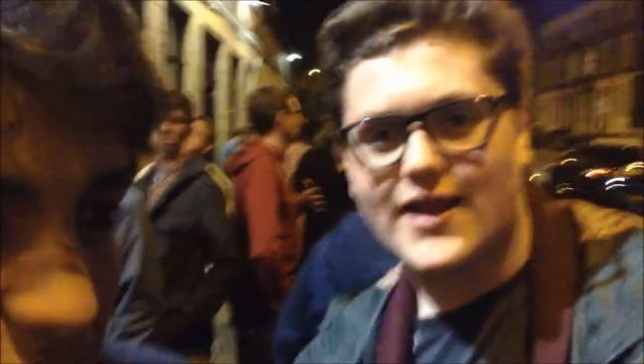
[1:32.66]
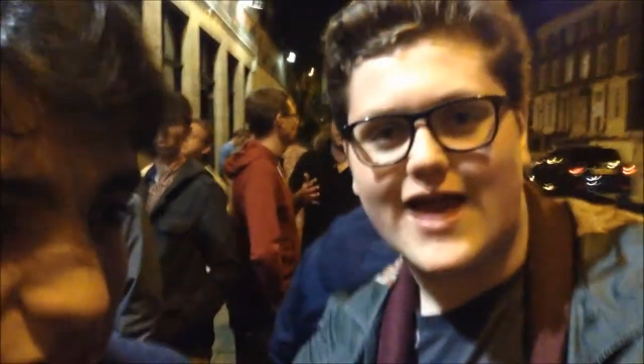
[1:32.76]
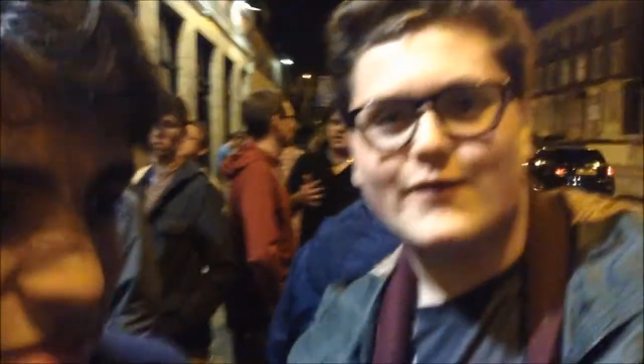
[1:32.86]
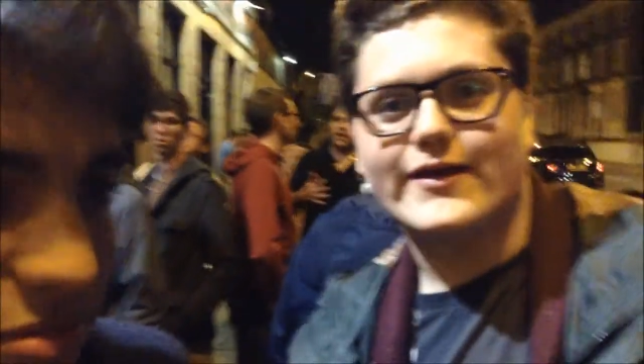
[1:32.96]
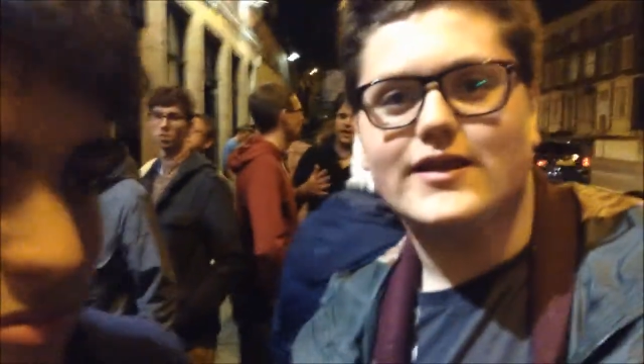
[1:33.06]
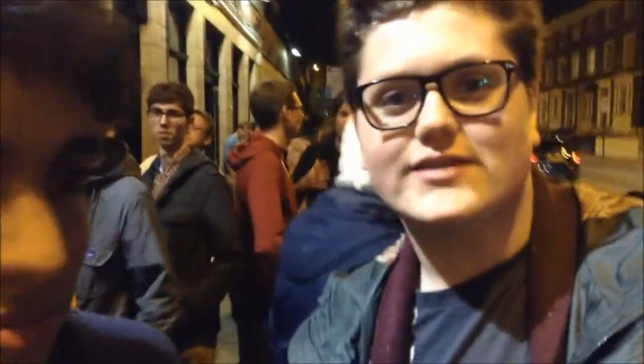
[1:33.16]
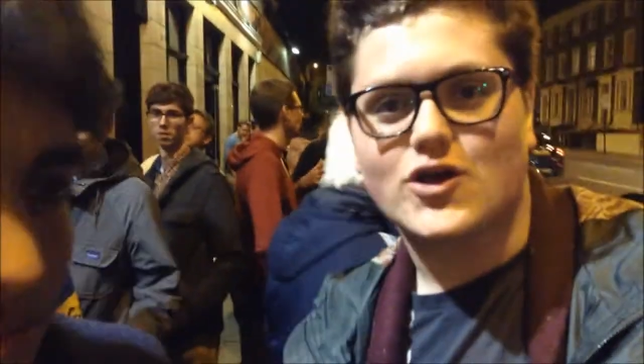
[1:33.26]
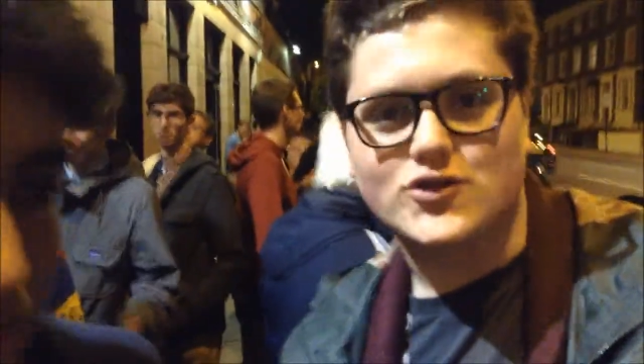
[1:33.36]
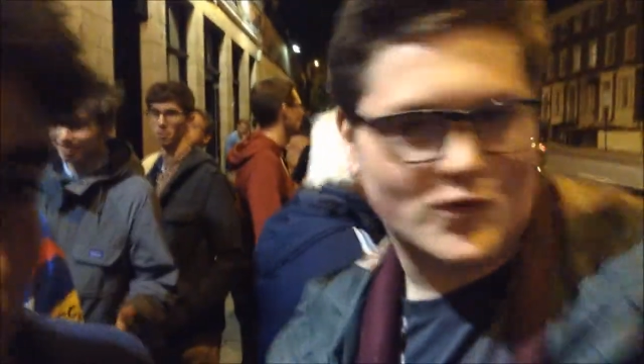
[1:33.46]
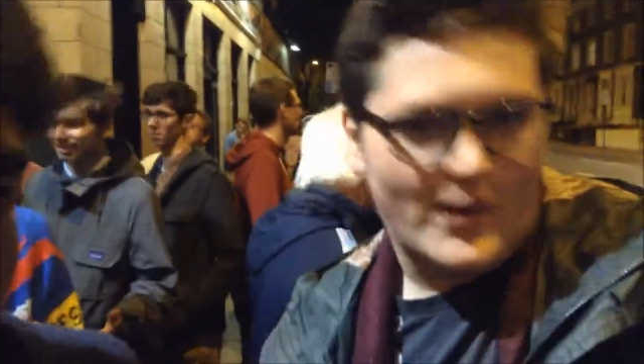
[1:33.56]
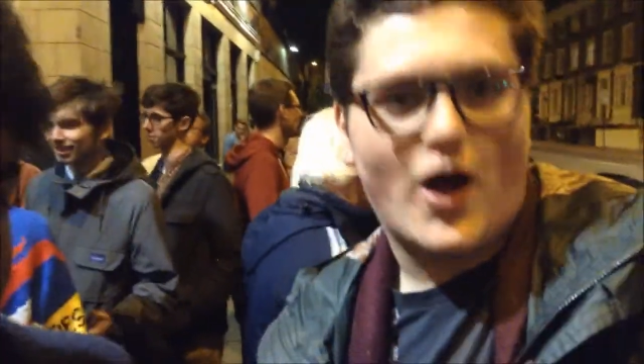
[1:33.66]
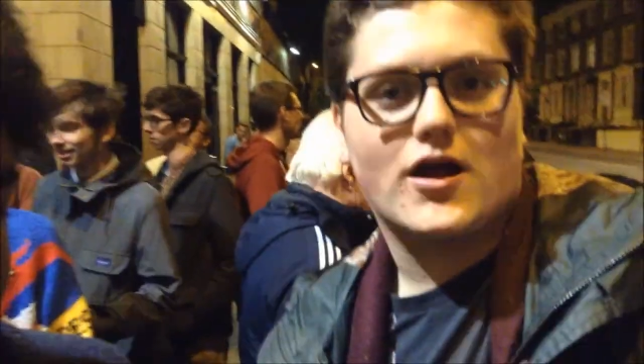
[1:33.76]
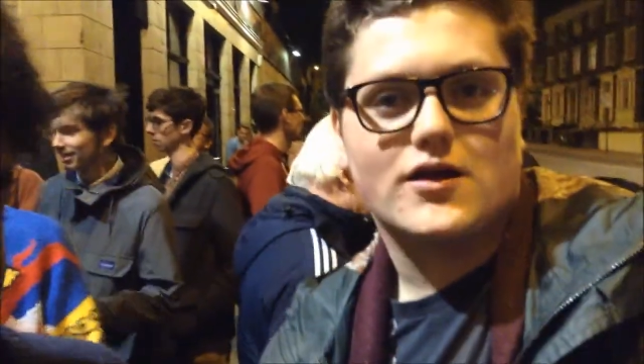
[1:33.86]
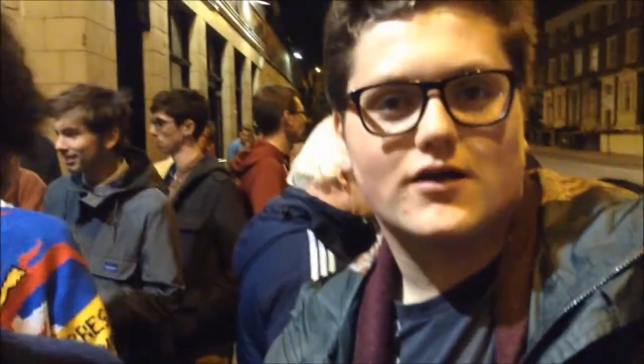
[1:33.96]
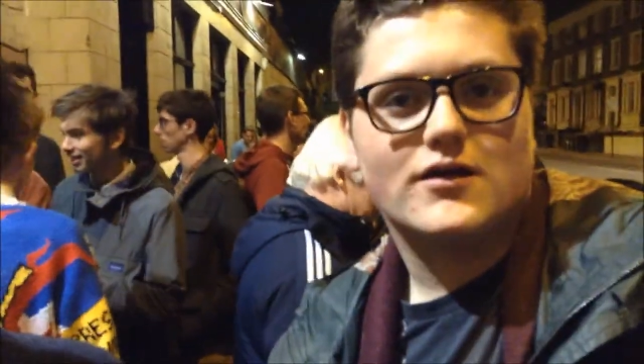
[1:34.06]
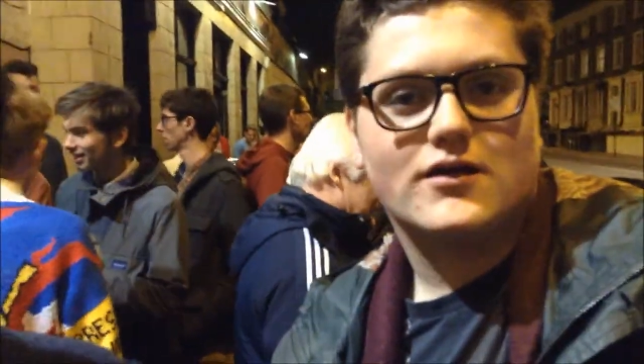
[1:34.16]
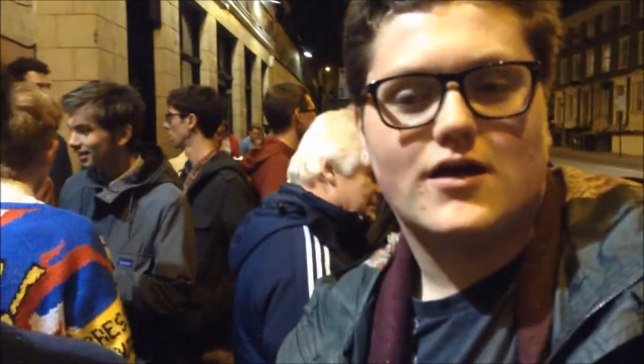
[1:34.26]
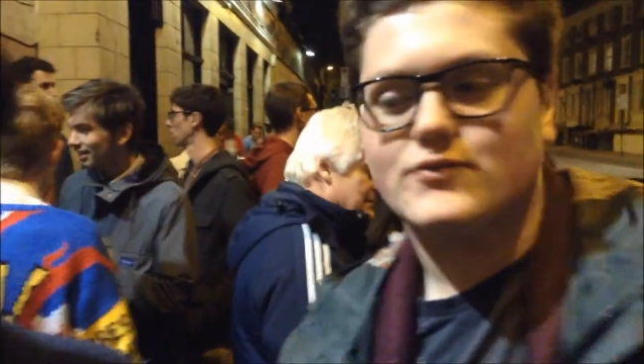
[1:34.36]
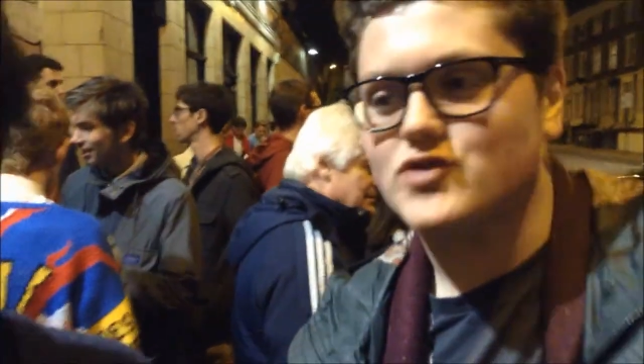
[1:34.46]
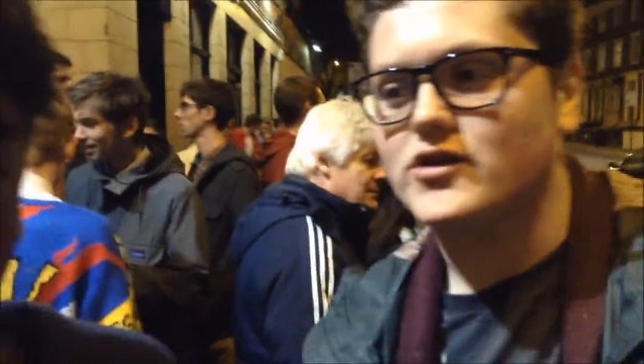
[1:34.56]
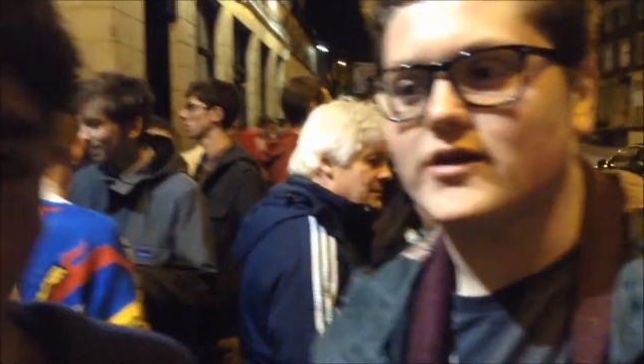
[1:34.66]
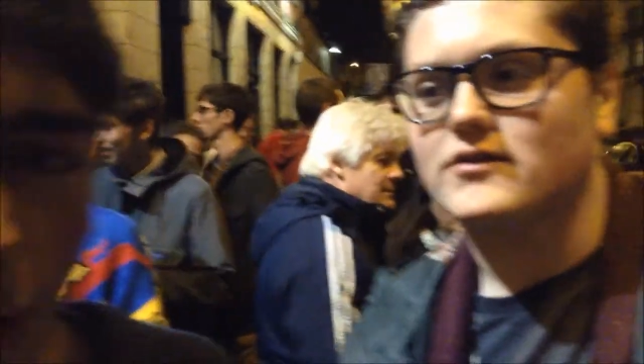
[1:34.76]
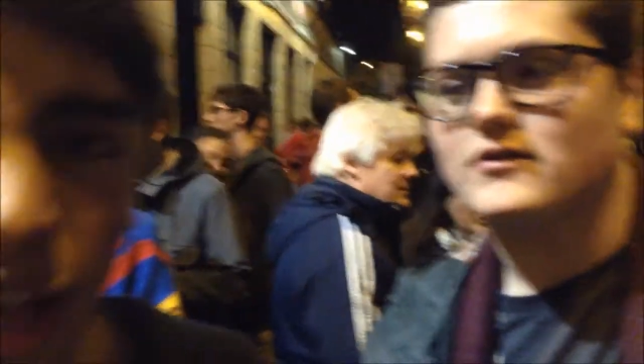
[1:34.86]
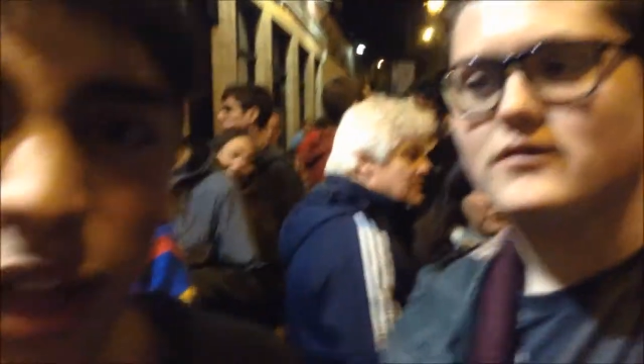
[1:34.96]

allow it. Let's go to a park. Yeah,